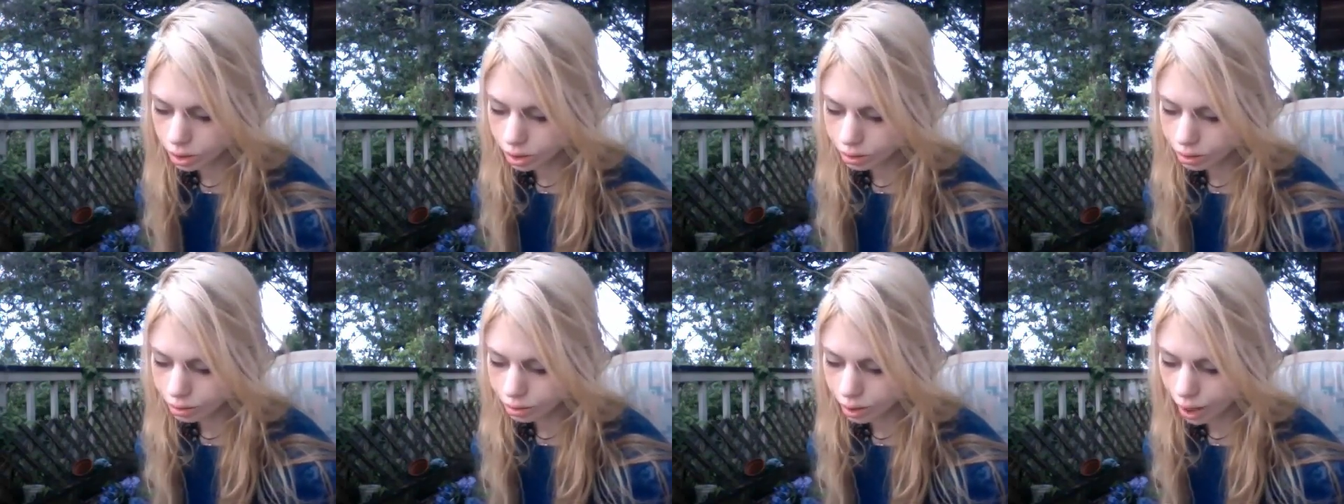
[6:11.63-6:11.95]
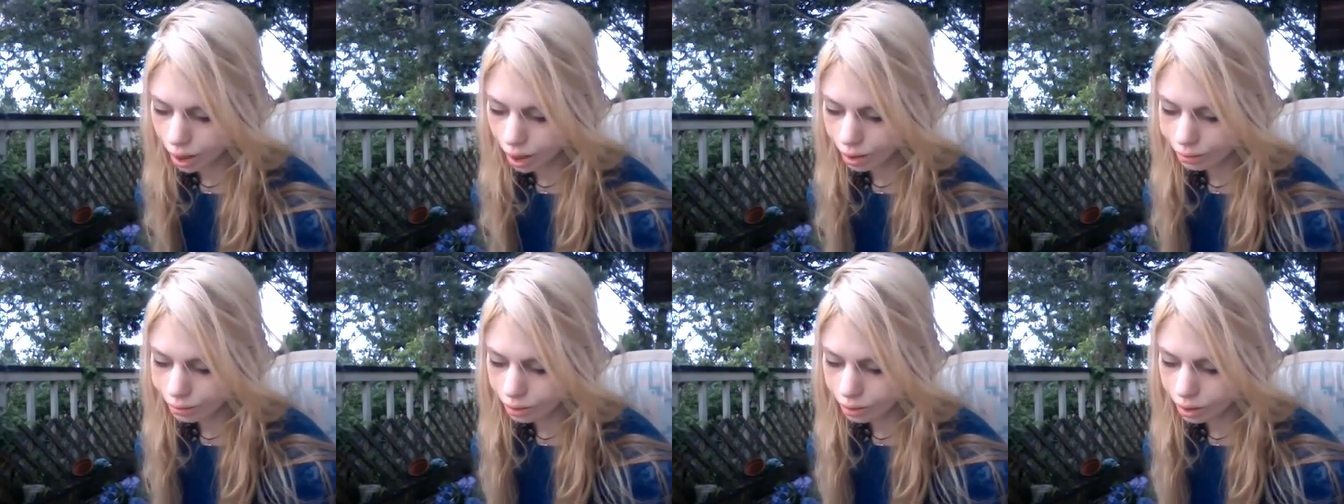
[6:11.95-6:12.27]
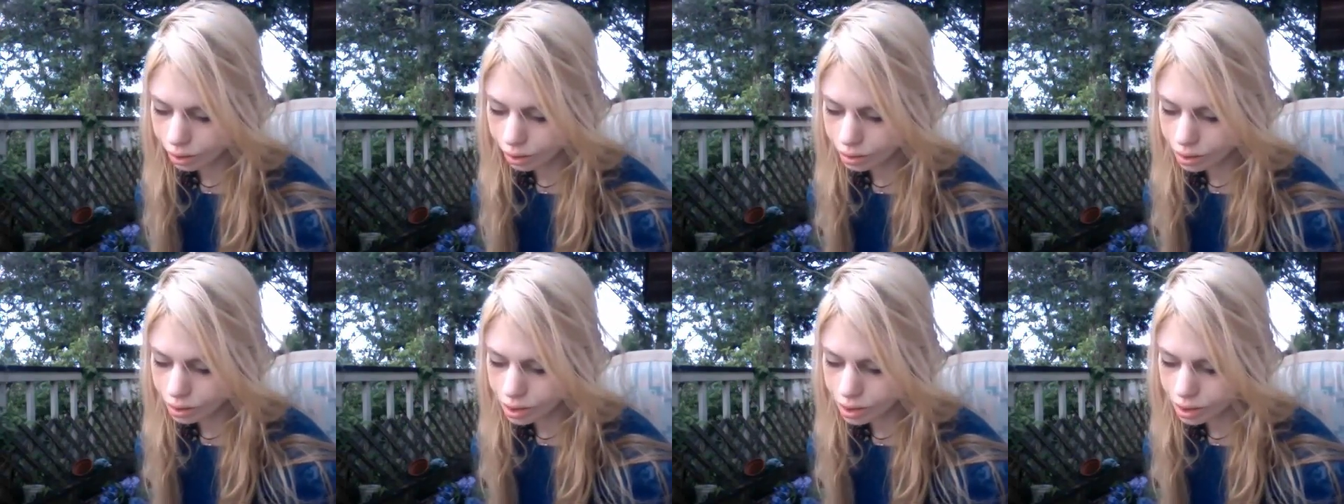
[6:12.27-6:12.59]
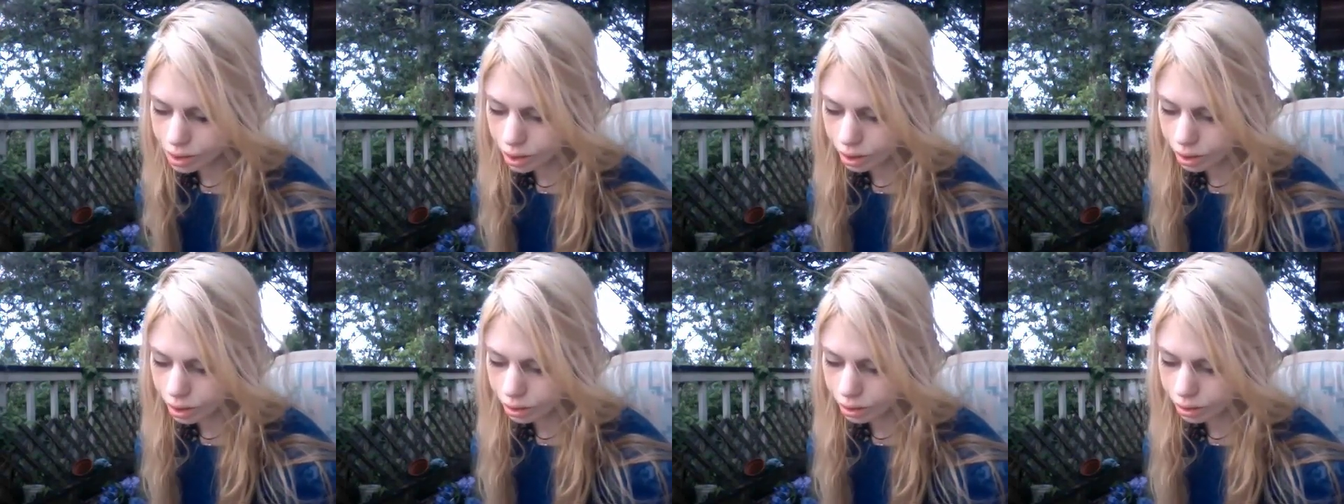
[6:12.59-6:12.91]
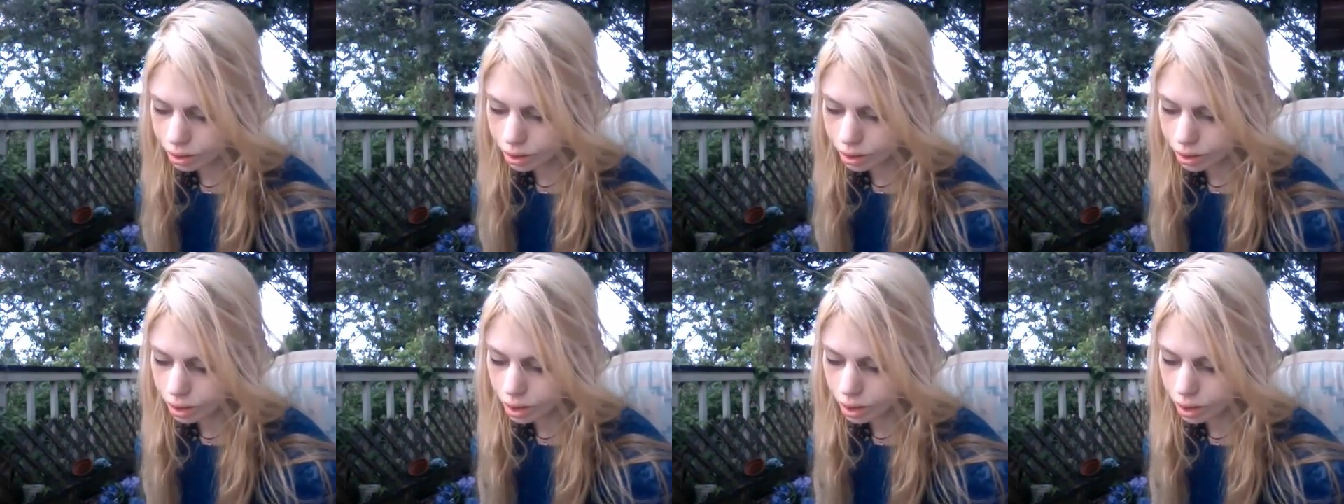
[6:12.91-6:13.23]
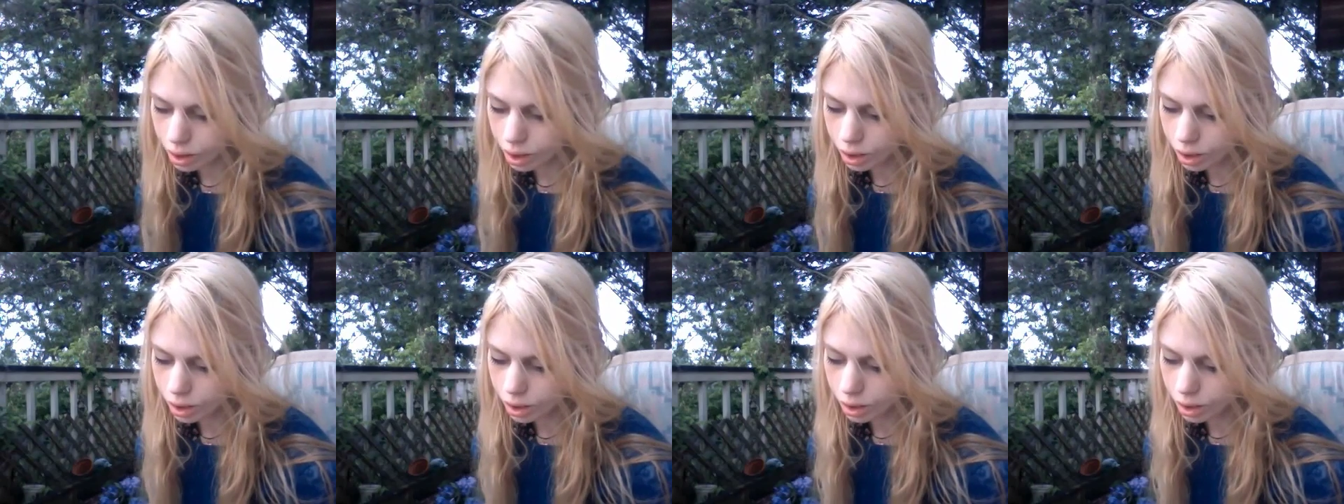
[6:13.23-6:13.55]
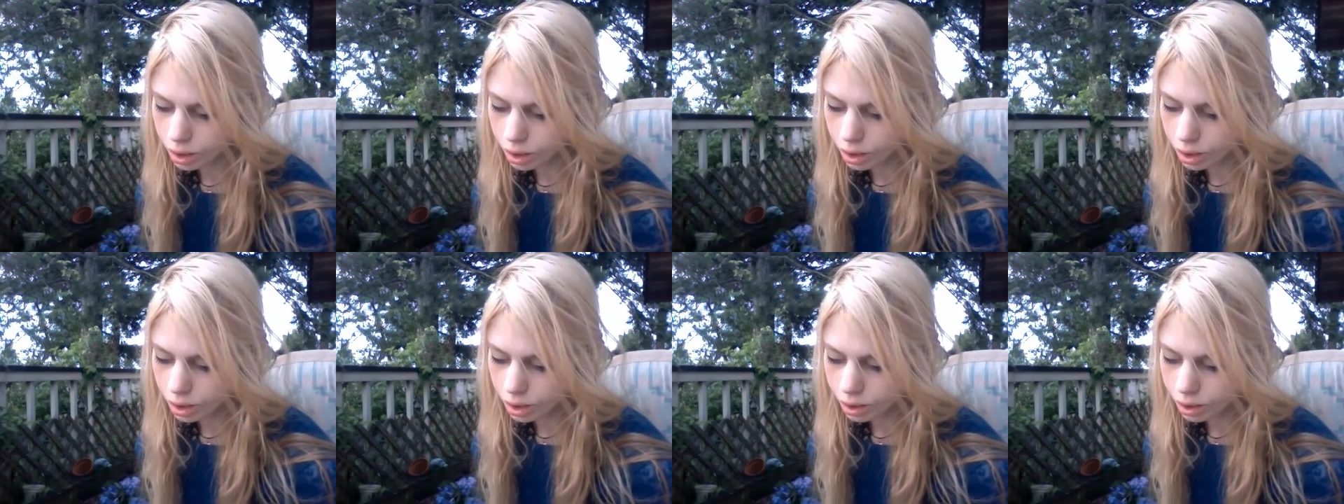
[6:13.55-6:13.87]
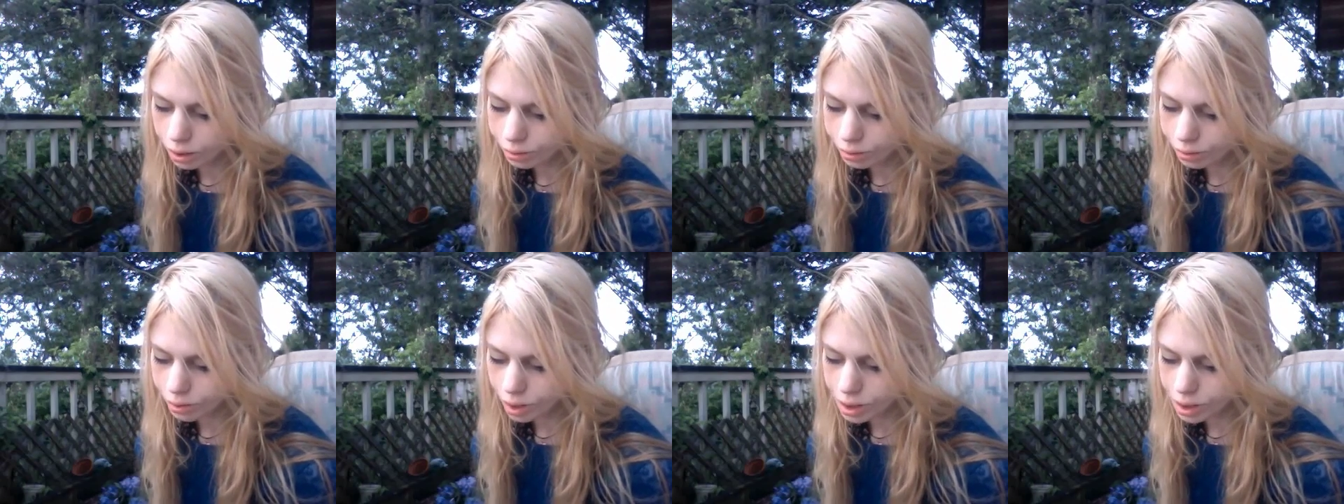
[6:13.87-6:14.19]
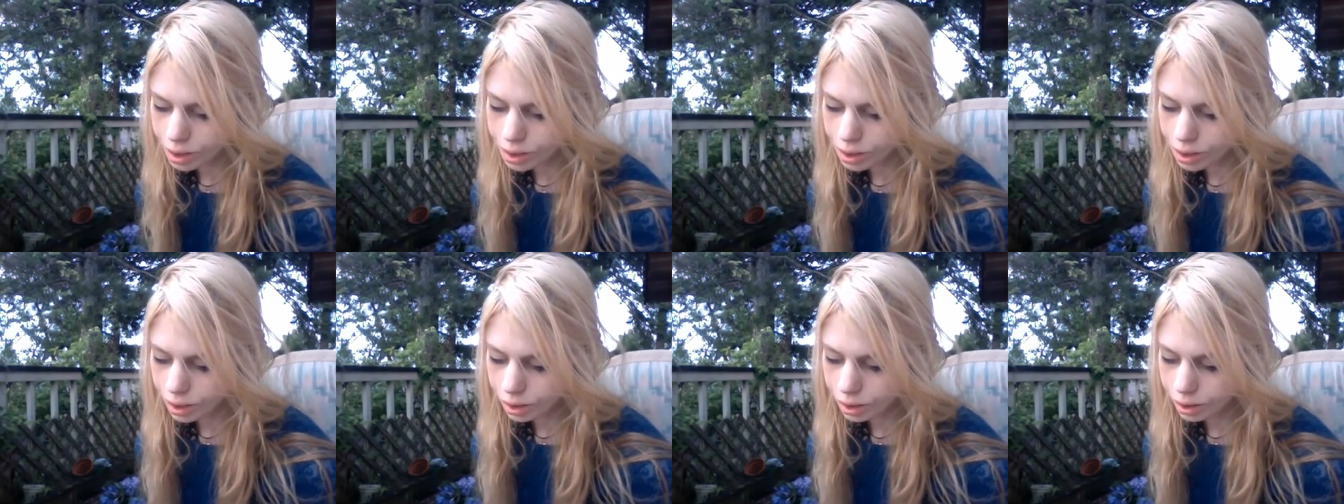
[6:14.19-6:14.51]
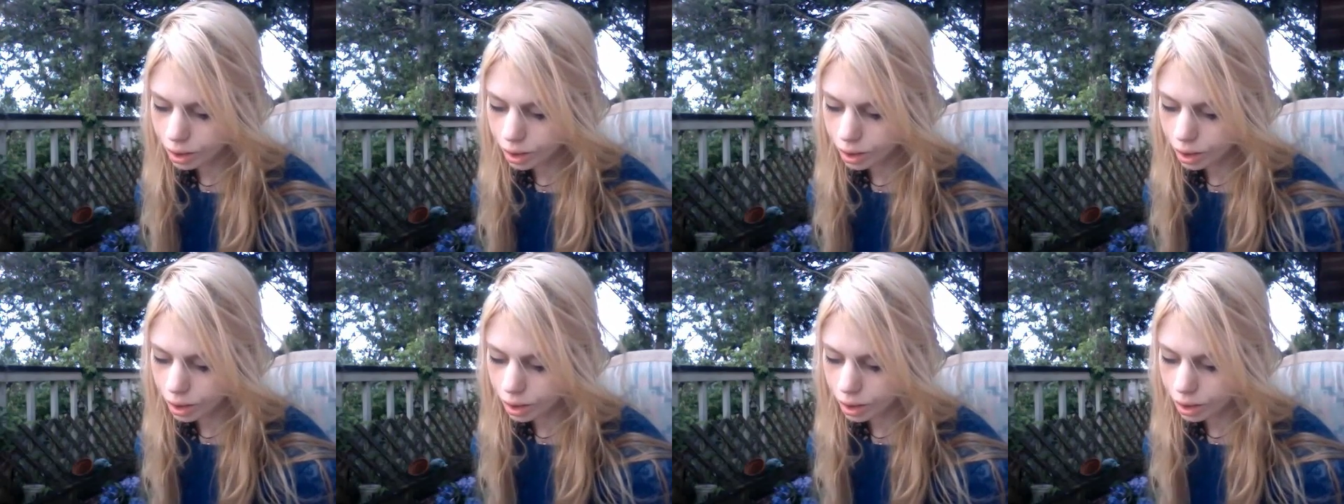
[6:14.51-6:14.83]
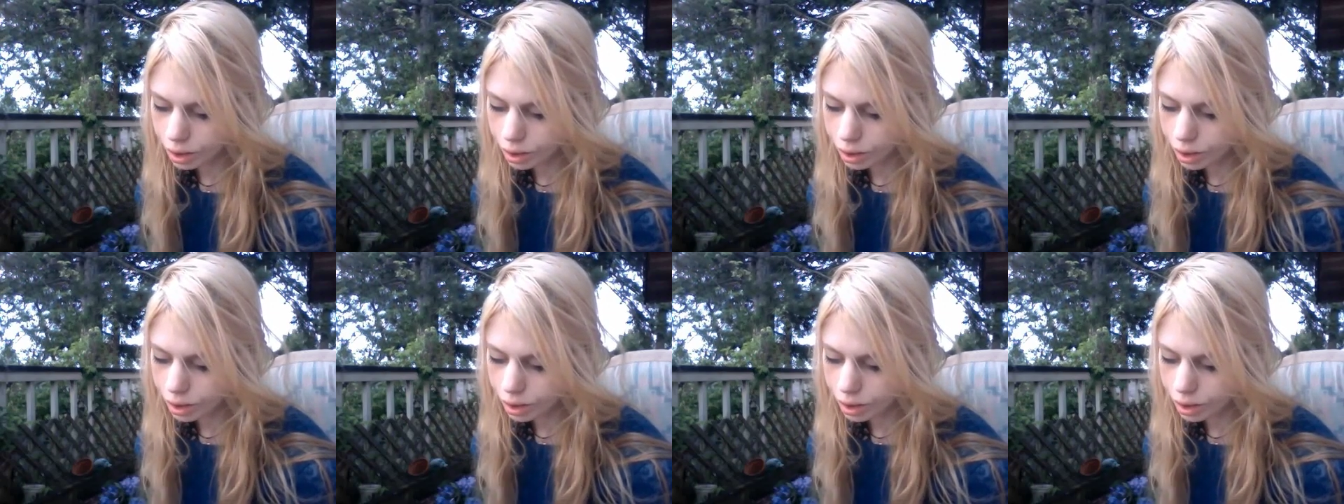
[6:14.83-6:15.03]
what have you. So basically,